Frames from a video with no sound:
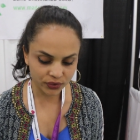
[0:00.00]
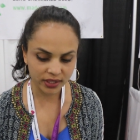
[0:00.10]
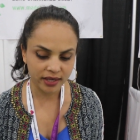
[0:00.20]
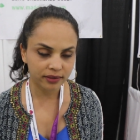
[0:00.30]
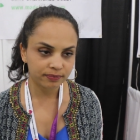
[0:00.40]
for
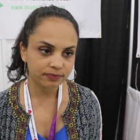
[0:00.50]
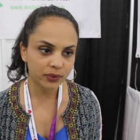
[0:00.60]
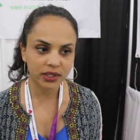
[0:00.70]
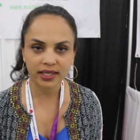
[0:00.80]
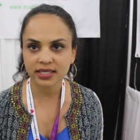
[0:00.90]
like
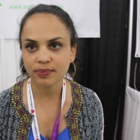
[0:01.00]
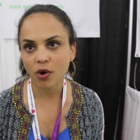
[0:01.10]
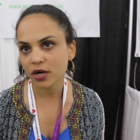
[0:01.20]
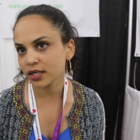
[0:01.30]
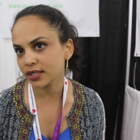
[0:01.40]
birthdays,
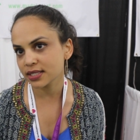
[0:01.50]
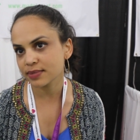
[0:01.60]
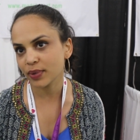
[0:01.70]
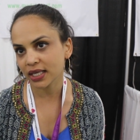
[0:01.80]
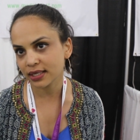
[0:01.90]
parties,
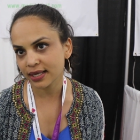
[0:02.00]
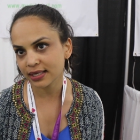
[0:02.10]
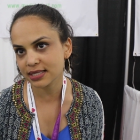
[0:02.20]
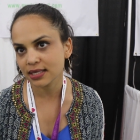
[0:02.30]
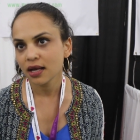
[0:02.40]

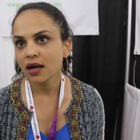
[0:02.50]
picnics.